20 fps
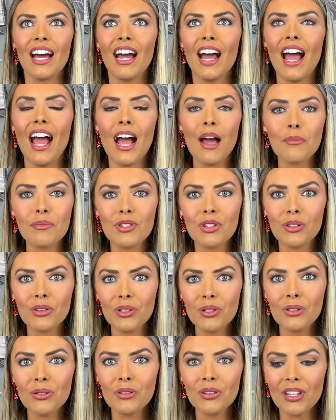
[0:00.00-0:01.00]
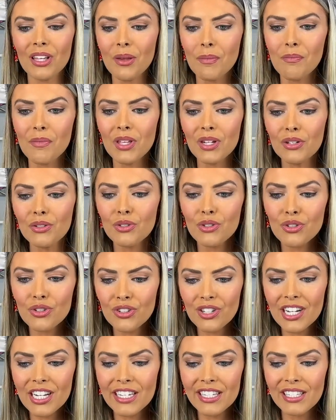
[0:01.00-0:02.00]
Absolutely,
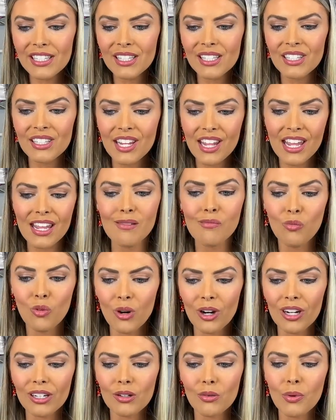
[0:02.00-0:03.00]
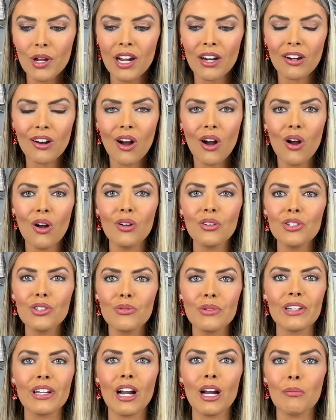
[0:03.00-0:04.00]
ministry is teamwork. We are all
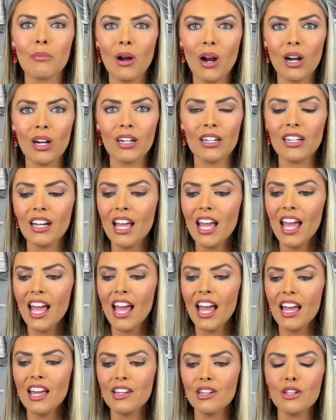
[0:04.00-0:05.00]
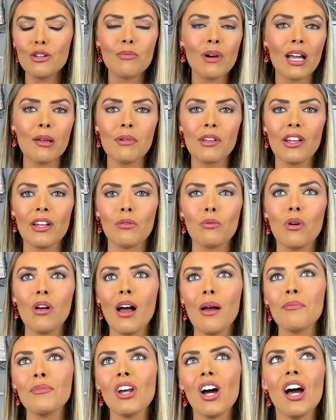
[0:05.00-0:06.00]
doing our part. And you might be like, "Well,
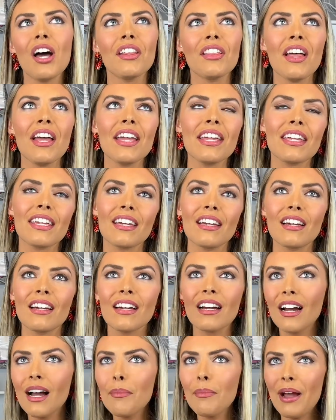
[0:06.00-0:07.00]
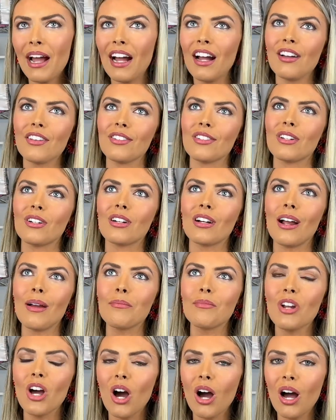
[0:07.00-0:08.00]
I'm not like a pastor.
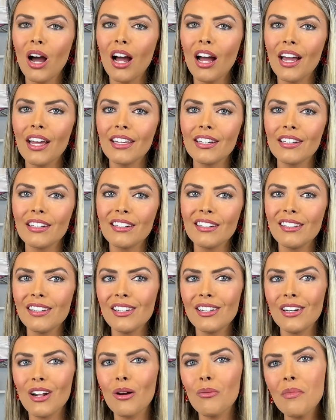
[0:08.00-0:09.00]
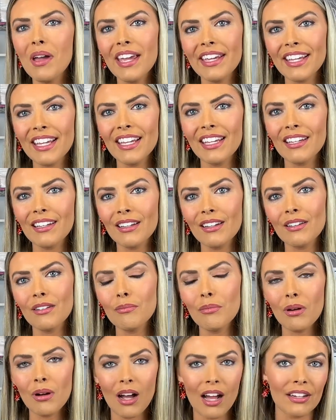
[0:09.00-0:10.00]
I'm not, you know, making
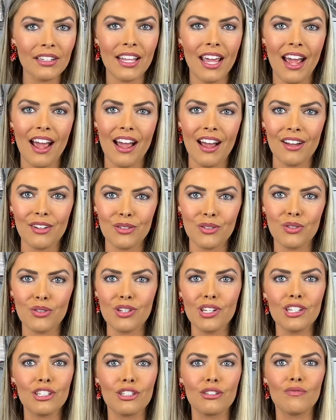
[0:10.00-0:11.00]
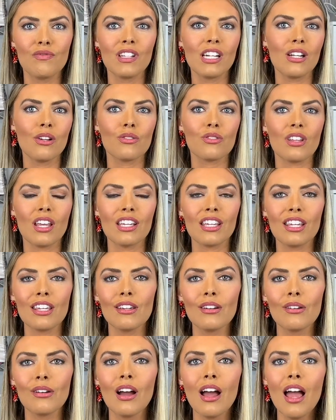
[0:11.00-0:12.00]
podcasts or YouTube videos like
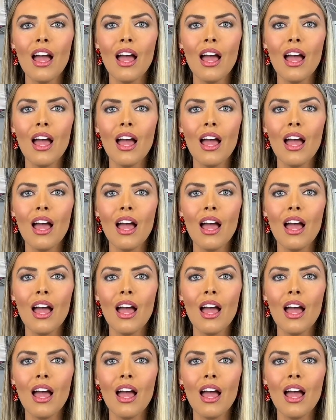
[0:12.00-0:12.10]
you."